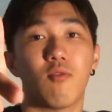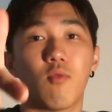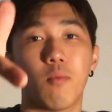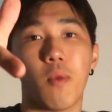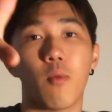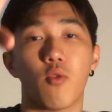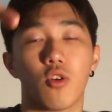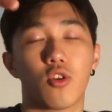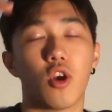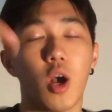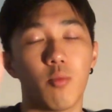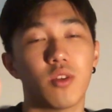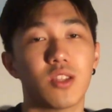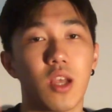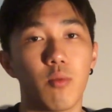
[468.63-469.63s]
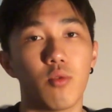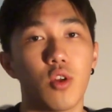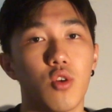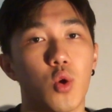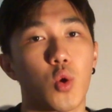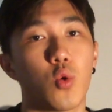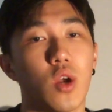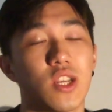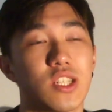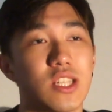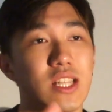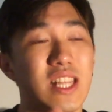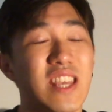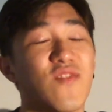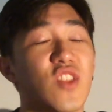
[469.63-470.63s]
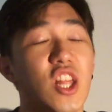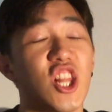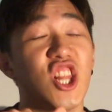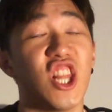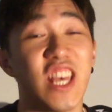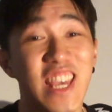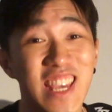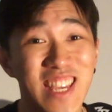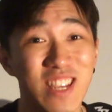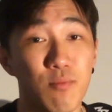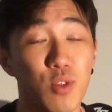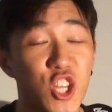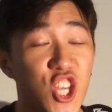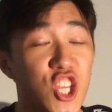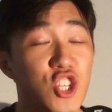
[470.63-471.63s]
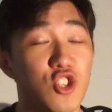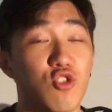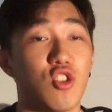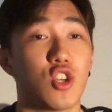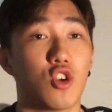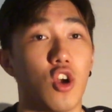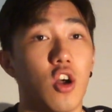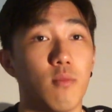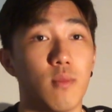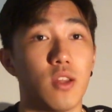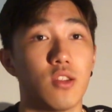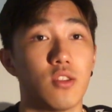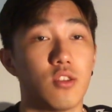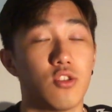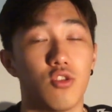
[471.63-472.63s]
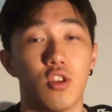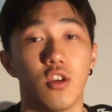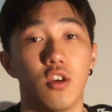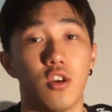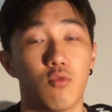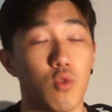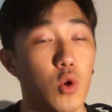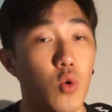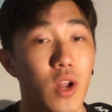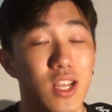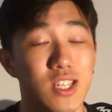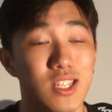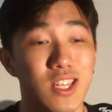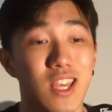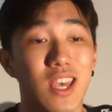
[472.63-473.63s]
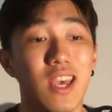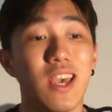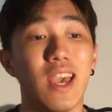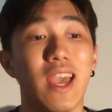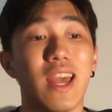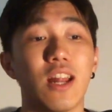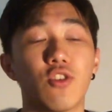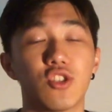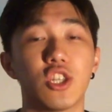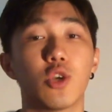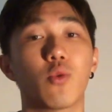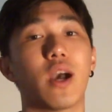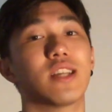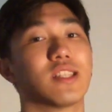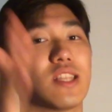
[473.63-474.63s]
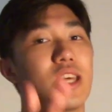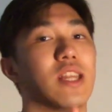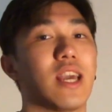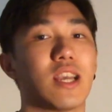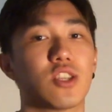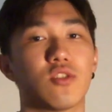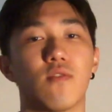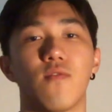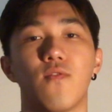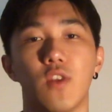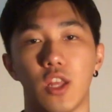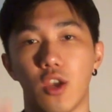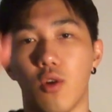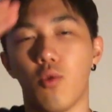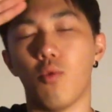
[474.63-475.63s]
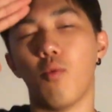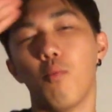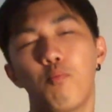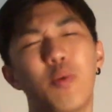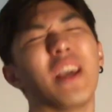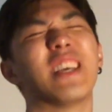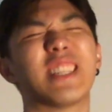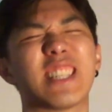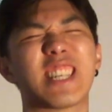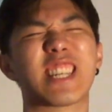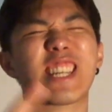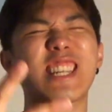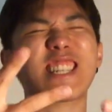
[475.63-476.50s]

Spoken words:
Remember, comment down below your request, leave the link, please, to the comment, to the request, and I'll see you guys in the next video. Peace!